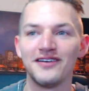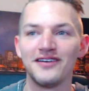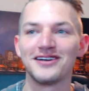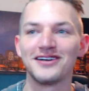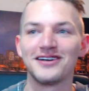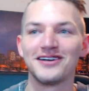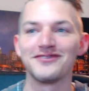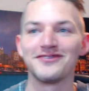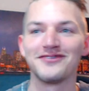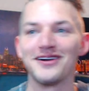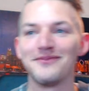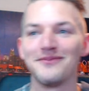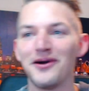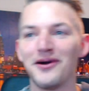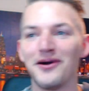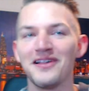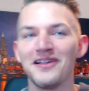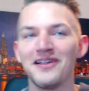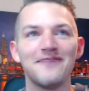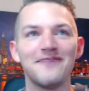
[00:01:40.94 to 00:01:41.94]
search for
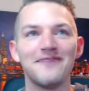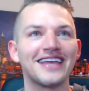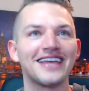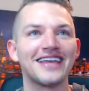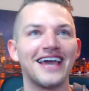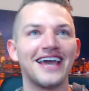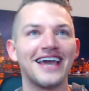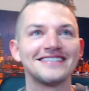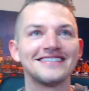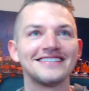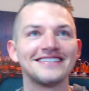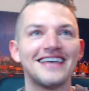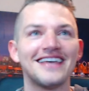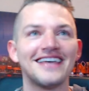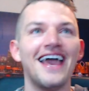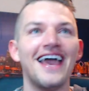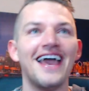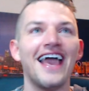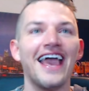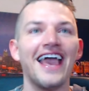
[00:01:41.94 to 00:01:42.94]
Poker Life Podcast,
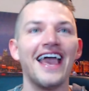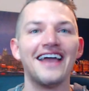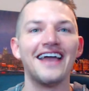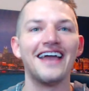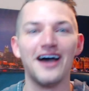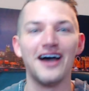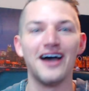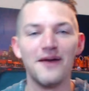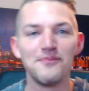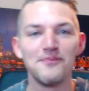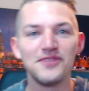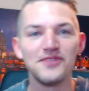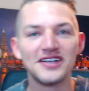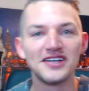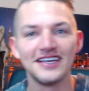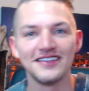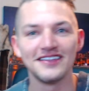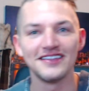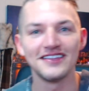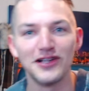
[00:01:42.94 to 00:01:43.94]
and
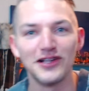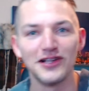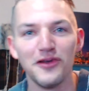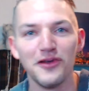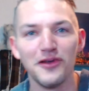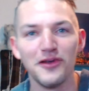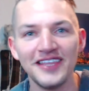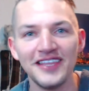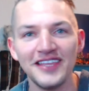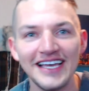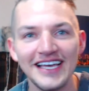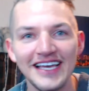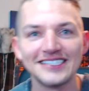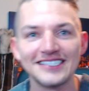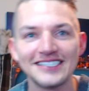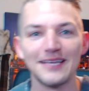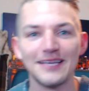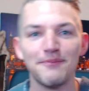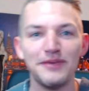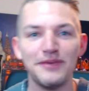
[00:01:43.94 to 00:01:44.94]
the clothing, the Eat,
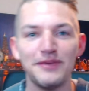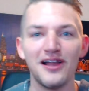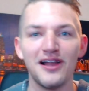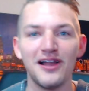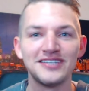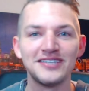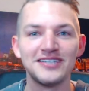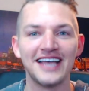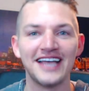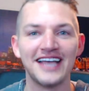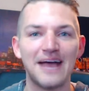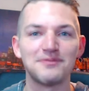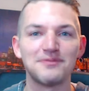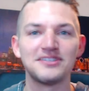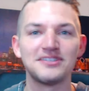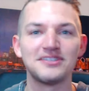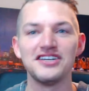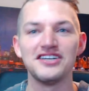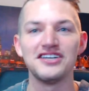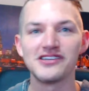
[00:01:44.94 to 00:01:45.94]
Sleep, PLO, tank tops,
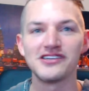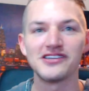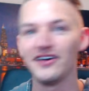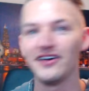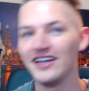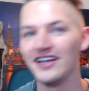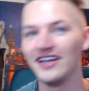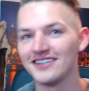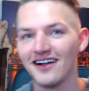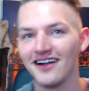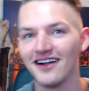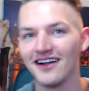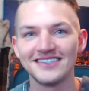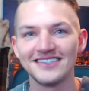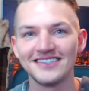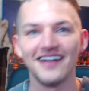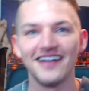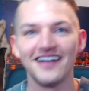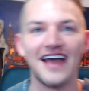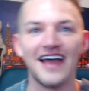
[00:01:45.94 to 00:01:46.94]
t-shirts, hoodies are on
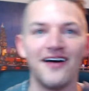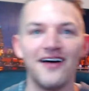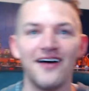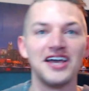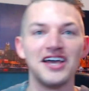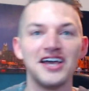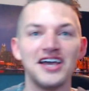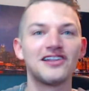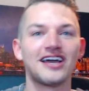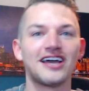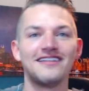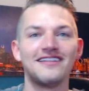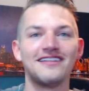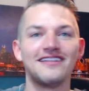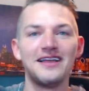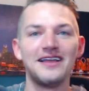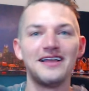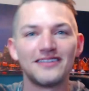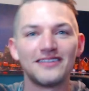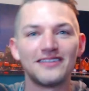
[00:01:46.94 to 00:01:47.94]
sale now. Click in the
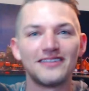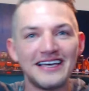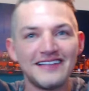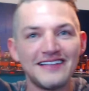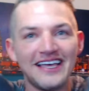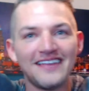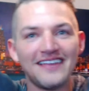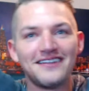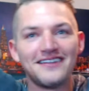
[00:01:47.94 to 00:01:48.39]
link in the